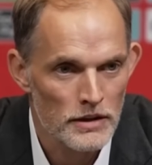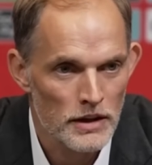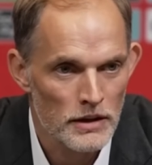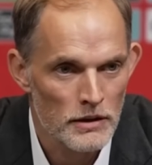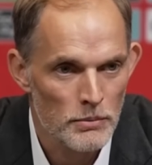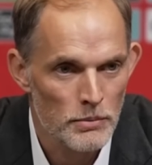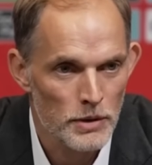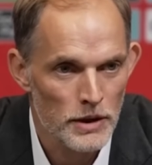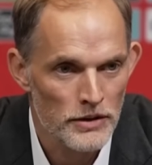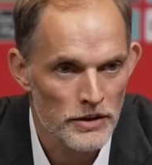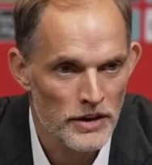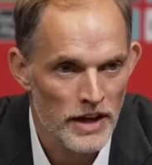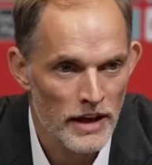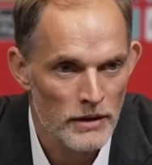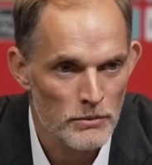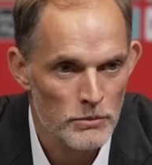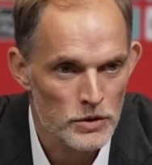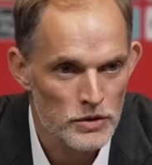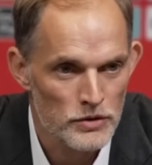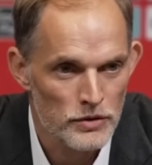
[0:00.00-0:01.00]
and build an
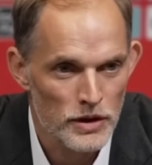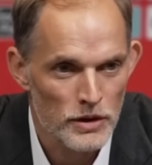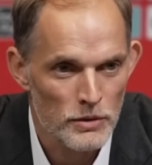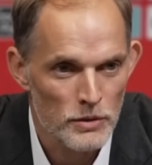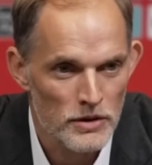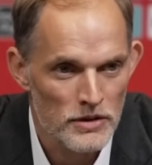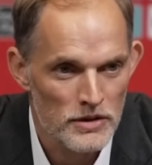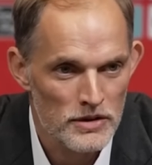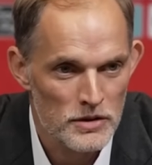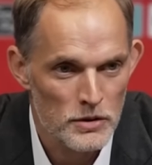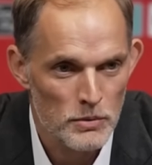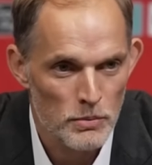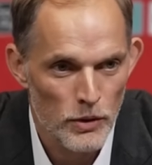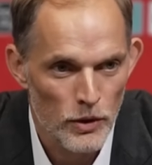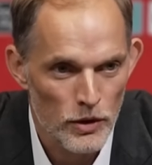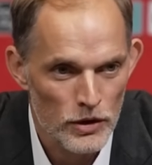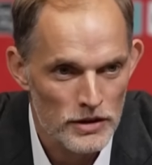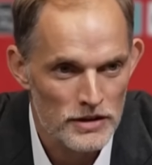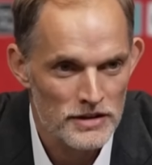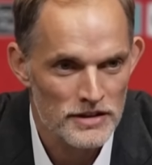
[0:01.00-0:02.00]
atmosphere with the
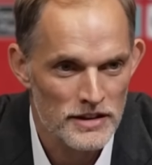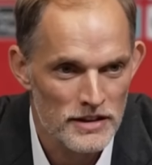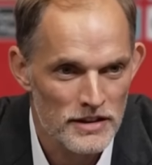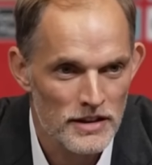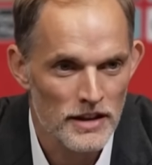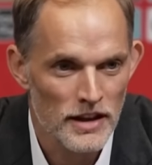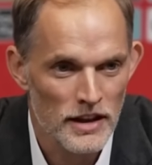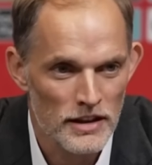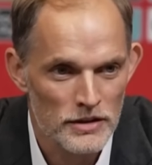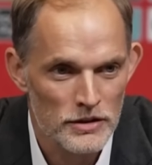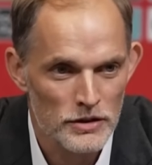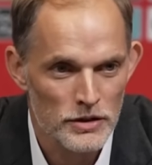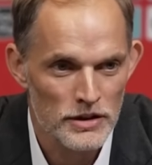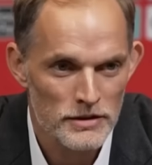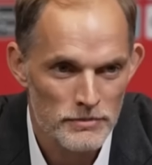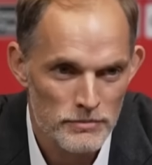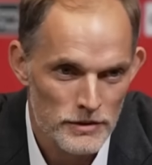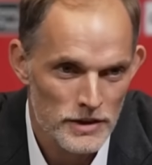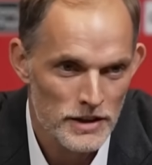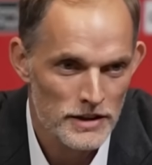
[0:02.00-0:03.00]
supporters and the
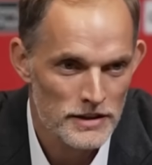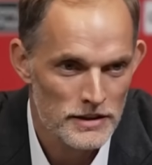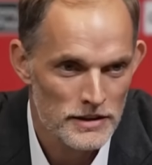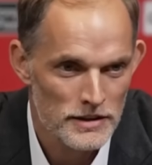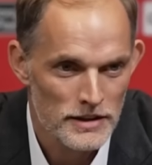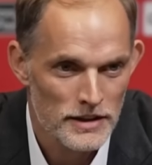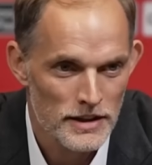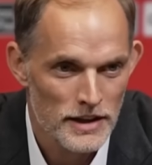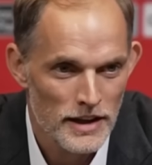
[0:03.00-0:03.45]
country that